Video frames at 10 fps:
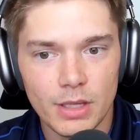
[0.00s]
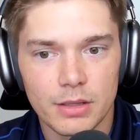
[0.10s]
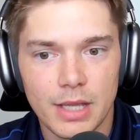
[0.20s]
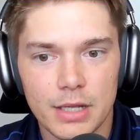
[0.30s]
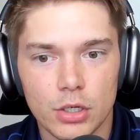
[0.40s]

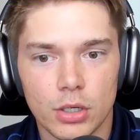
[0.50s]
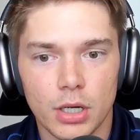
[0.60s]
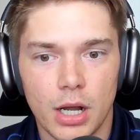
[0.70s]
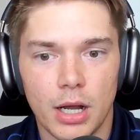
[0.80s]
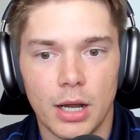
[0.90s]
that your
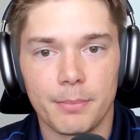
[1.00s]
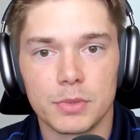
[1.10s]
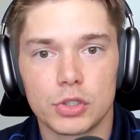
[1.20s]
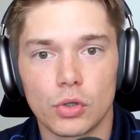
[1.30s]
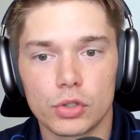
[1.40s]

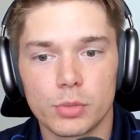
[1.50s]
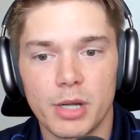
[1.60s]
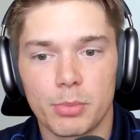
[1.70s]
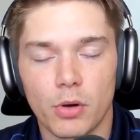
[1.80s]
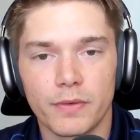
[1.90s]
social media
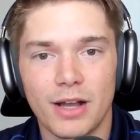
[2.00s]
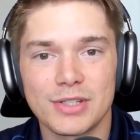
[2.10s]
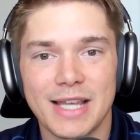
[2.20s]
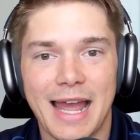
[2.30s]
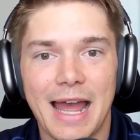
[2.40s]

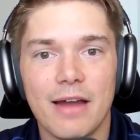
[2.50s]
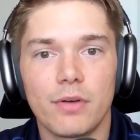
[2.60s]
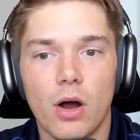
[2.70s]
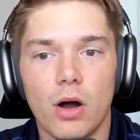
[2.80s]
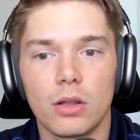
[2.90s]
profiles have
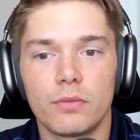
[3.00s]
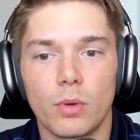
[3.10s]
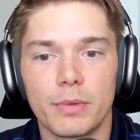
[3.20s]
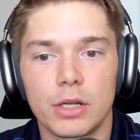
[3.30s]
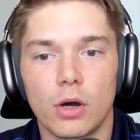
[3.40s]
all of
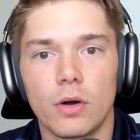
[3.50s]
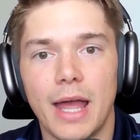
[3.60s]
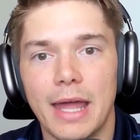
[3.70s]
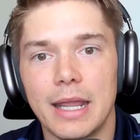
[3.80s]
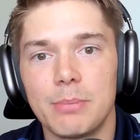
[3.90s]
what we call
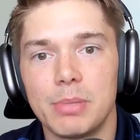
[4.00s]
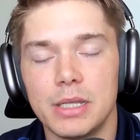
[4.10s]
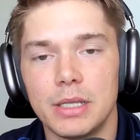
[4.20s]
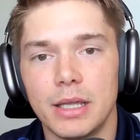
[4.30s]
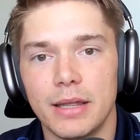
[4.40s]
NAP